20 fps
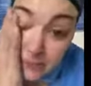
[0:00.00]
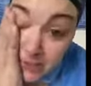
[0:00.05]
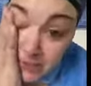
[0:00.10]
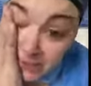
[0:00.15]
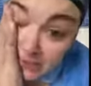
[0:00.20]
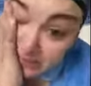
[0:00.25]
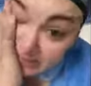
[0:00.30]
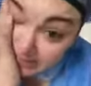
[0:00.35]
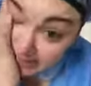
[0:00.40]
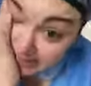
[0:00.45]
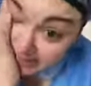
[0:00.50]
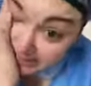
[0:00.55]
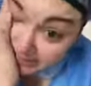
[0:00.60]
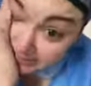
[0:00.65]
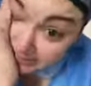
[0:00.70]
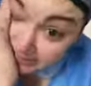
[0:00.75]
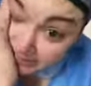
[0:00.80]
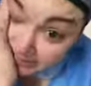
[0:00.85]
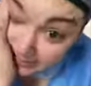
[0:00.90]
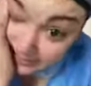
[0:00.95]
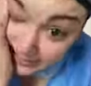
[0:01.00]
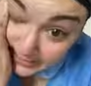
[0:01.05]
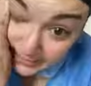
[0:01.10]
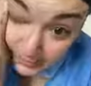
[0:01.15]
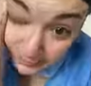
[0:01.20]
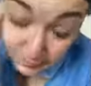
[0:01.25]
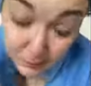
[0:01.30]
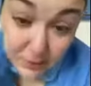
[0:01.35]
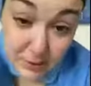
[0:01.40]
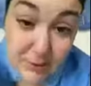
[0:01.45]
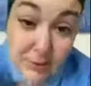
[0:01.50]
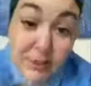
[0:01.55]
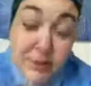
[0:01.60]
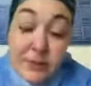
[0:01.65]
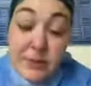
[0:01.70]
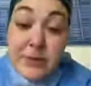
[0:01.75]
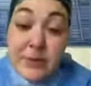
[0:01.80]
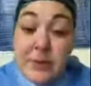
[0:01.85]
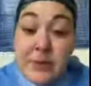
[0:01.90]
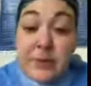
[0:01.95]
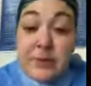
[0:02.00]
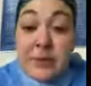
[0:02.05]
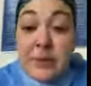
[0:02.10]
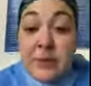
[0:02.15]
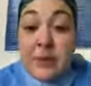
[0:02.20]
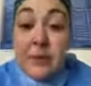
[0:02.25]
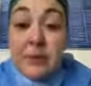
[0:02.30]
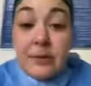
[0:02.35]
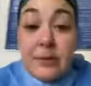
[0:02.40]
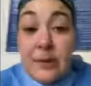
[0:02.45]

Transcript: when shit was just crazy and bodies were just fucking